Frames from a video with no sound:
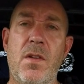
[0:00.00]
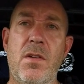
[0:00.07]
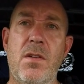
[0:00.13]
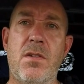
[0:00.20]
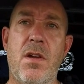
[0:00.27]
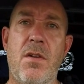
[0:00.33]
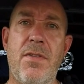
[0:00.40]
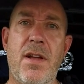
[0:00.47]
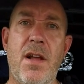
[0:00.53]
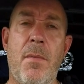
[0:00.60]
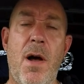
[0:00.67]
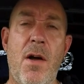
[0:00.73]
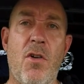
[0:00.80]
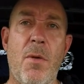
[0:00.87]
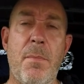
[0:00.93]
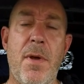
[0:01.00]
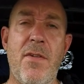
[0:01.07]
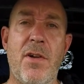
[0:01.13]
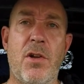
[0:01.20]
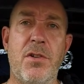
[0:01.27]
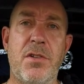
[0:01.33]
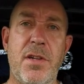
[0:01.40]
So I think I might have got a bit of
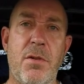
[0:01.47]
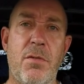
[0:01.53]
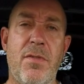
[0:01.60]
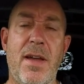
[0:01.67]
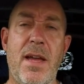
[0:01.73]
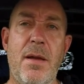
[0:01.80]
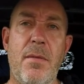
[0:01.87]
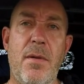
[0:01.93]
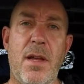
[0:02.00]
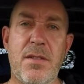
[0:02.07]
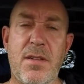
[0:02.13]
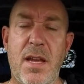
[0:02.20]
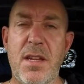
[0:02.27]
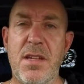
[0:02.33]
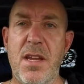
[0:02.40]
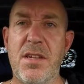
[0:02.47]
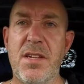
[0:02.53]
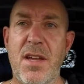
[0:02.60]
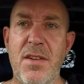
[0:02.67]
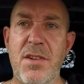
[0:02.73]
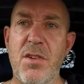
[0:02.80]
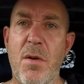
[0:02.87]
a good deal there. As I say, it's, it's,
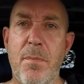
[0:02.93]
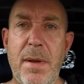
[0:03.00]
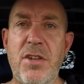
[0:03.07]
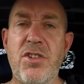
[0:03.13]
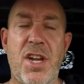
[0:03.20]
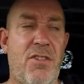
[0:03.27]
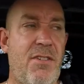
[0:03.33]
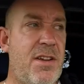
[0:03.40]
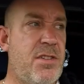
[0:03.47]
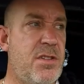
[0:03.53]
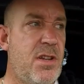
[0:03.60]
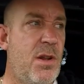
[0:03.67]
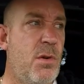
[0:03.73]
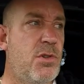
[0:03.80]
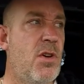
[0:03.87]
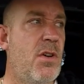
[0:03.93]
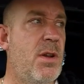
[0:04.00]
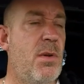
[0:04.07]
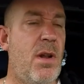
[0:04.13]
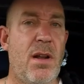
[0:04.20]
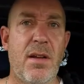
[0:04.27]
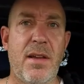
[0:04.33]
it's not a big generator, it's just a little tiny,
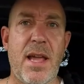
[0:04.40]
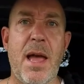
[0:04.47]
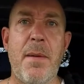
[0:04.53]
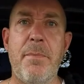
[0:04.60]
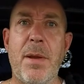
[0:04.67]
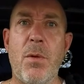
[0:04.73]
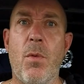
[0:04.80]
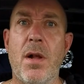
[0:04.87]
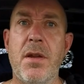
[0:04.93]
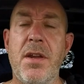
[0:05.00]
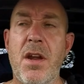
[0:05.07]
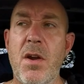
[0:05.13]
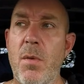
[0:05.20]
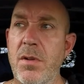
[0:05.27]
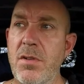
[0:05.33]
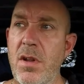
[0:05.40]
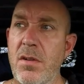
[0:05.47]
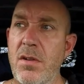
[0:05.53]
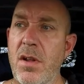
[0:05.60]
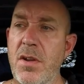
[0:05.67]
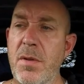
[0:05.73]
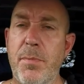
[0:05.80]
like a camping one, you know, the one
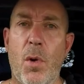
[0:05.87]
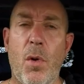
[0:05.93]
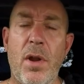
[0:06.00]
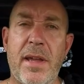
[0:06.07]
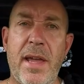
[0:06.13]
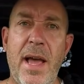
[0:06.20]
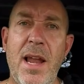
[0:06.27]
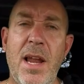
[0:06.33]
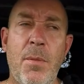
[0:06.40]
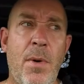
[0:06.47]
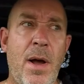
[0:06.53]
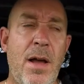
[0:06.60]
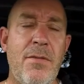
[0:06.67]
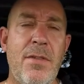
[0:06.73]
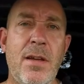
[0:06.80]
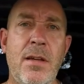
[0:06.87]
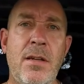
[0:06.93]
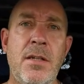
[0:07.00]
like, like the boiler kettle and what have you.